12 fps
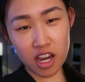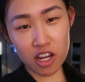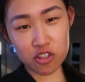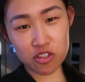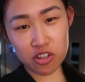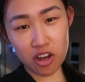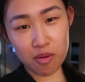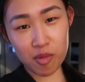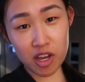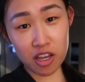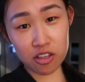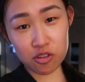I just got
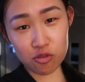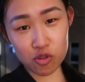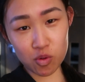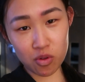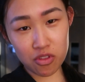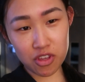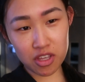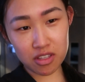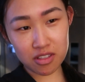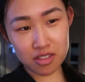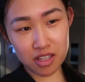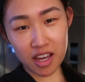my usual
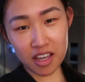things.